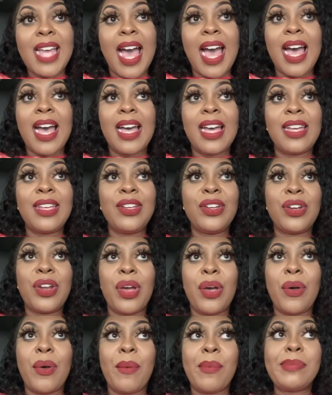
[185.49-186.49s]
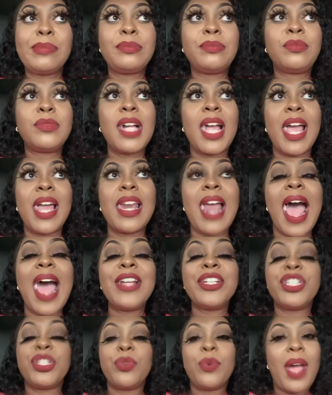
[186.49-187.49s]
I, you know, and
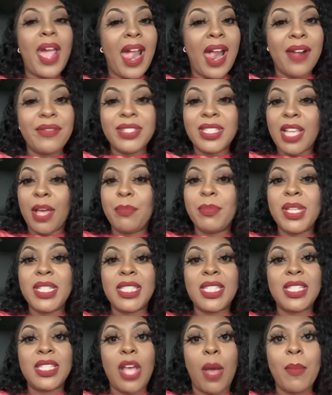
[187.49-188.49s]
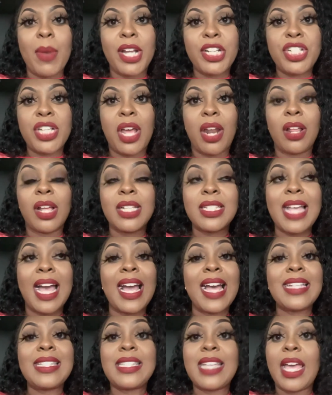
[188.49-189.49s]
I do have some misses on my channel because,
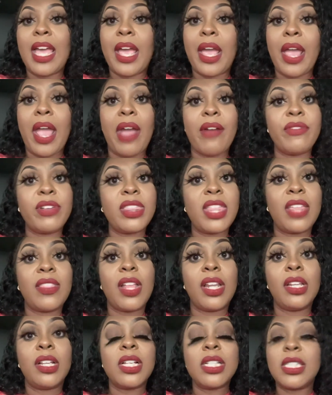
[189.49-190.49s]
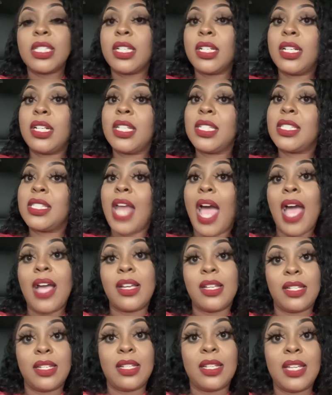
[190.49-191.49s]
like I said, everything that looks good is not
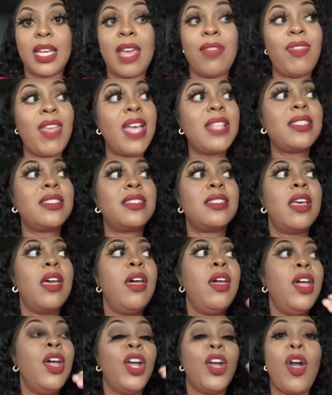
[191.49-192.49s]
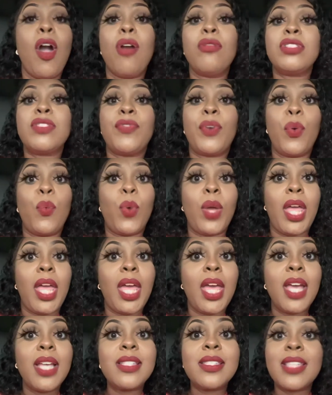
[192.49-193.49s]
good, and that goes for
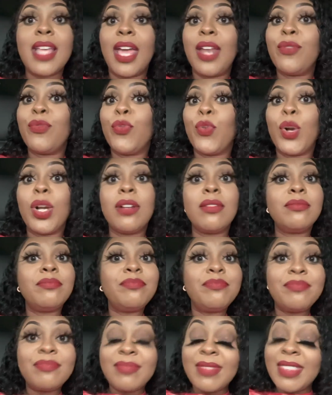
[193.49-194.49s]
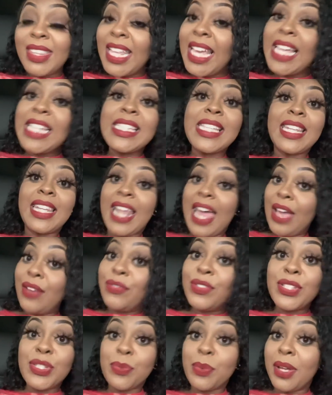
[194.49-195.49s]
wigs and for things in life
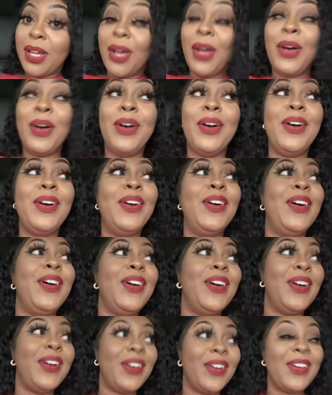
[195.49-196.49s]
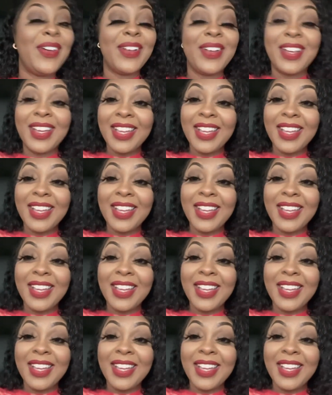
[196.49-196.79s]
as well.